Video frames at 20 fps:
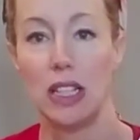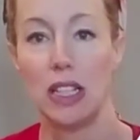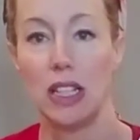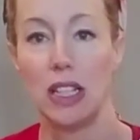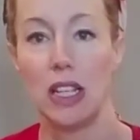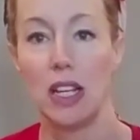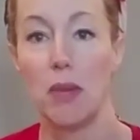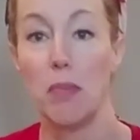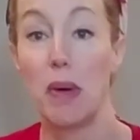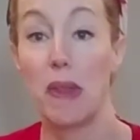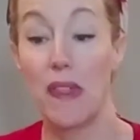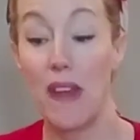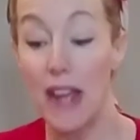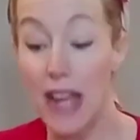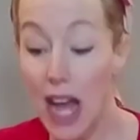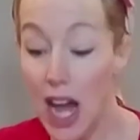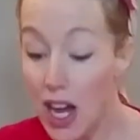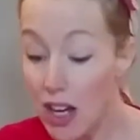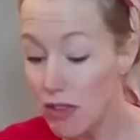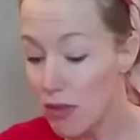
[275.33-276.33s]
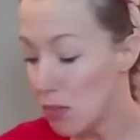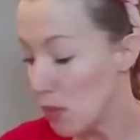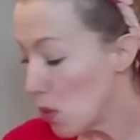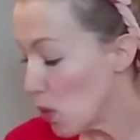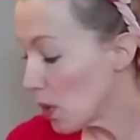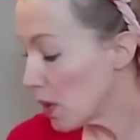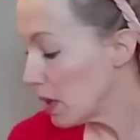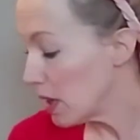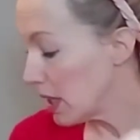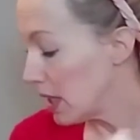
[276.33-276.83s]
But they have more
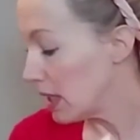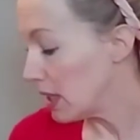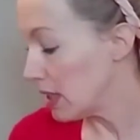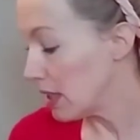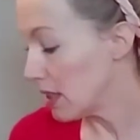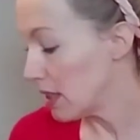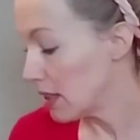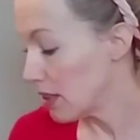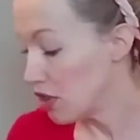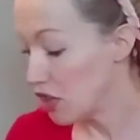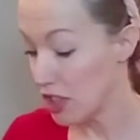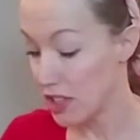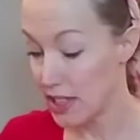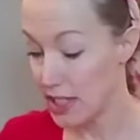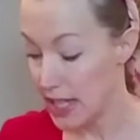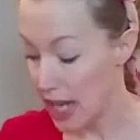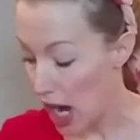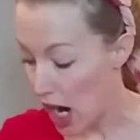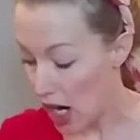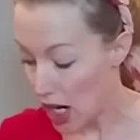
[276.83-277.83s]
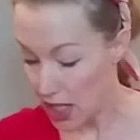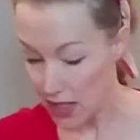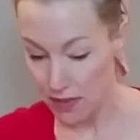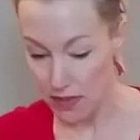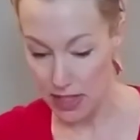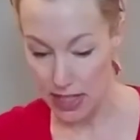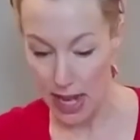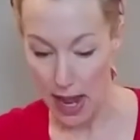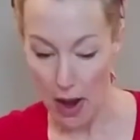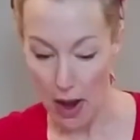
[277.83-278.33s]
than just knives
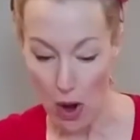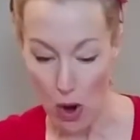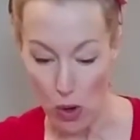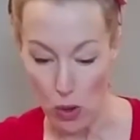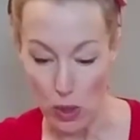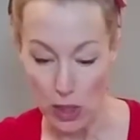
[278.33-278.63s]
now.